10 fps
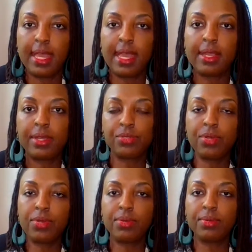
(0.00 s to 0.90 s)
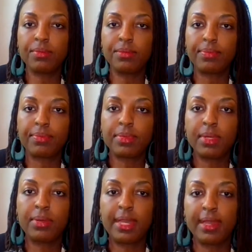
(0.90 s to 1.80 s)
and control.
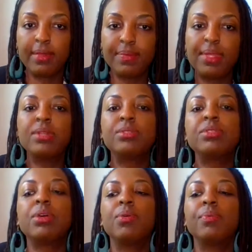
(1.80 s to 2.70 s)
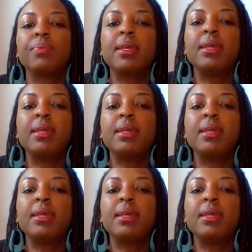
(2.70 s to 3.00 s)
Okay? So